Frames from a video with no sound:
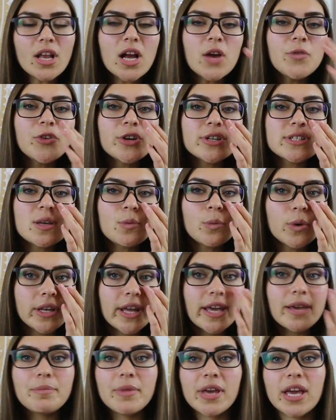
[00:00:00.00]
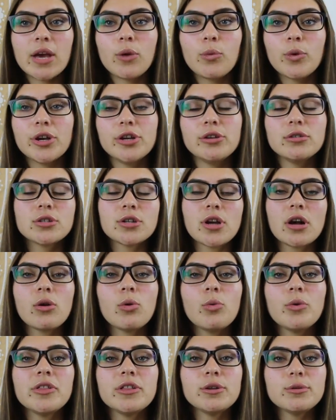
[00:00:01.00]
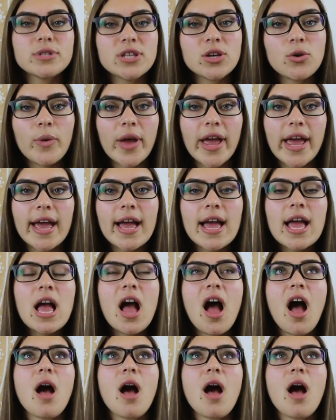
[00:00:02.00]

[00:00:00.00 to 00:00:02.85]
If you're someone like me where you struggle with losing weight,